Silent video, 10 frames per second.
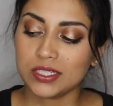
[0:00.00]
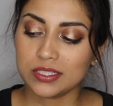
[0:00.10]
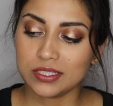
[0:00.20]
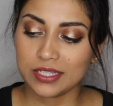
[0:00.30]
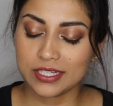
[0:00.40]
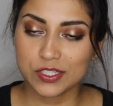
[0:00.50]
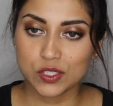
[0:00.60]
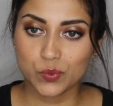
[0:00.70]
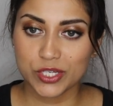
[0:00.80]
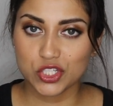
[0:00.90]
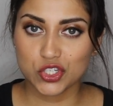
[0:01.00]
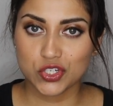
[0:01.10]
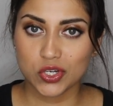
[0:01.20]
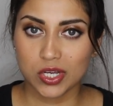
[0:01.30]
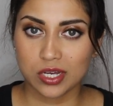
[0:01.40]
like
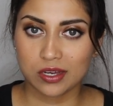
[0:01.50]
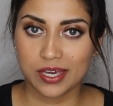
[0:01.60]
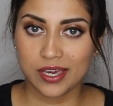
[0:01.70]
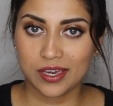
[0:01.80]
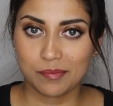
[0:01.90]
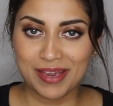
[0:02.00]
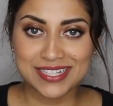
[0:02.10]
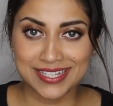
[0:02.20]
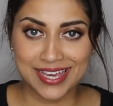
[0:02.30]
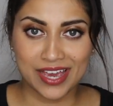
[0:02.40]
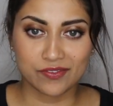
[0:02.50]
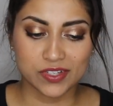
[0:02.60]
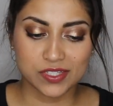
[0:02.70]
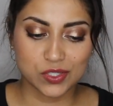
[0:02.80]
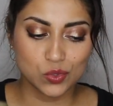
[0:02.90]
switch a painting
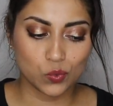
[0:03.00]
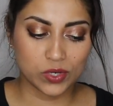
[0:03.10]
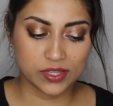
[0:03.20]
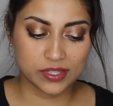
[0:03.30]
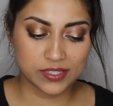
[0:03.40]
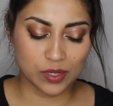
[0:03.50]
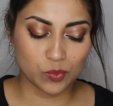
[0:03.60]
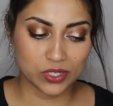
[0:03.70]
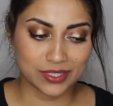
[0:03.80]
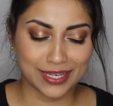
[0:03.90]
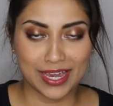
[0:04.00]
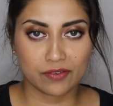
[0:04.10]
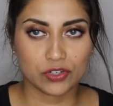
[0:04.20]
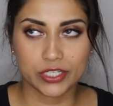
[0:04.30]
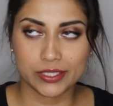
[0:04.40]
canvas with someone like
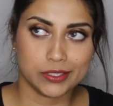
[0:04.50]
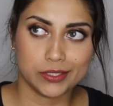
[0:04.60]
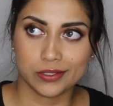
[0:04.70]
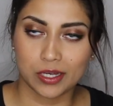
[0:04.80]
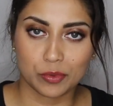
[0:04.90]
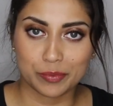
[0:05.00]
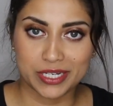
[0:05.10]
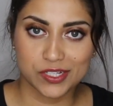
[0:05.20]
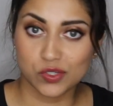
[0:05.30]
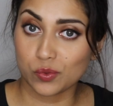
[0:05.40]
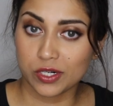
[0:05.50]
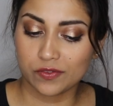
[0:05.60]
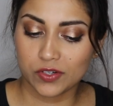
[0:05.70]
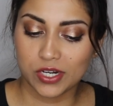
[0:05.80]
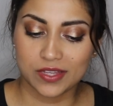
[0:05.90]
every couple minutes or
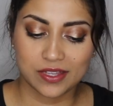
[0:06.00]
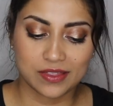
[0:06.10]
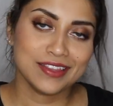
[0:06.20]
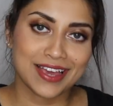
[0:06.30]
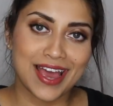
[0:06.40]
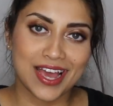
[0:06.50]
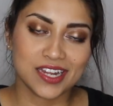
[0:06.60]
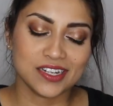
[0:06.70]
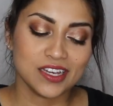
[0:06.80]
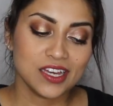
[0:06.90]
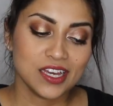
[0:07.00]
whatever, and then they, they add